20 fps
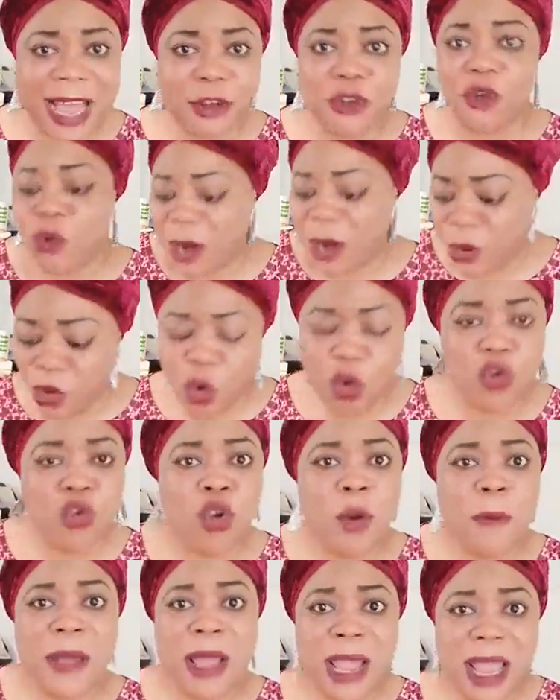You
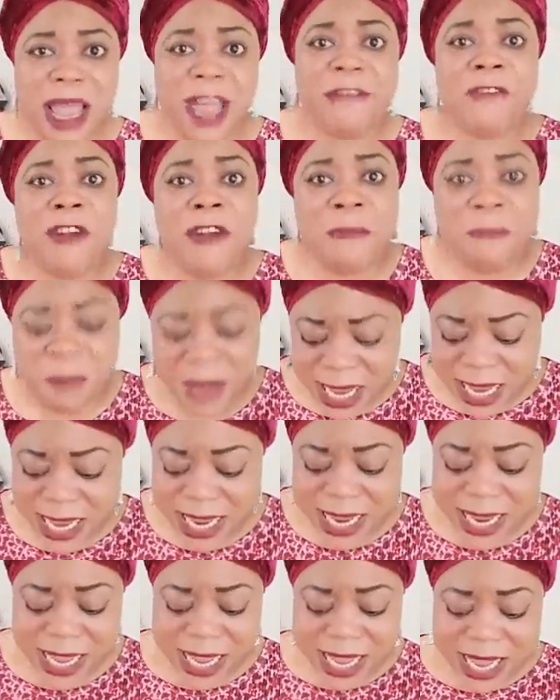know, even me
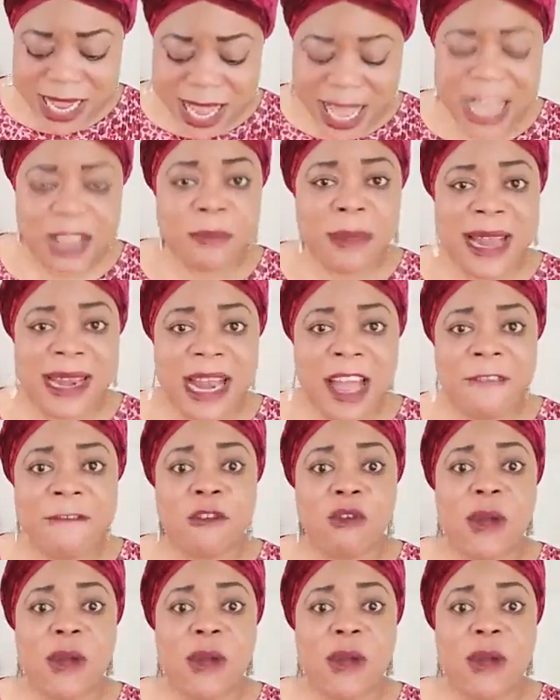at my level,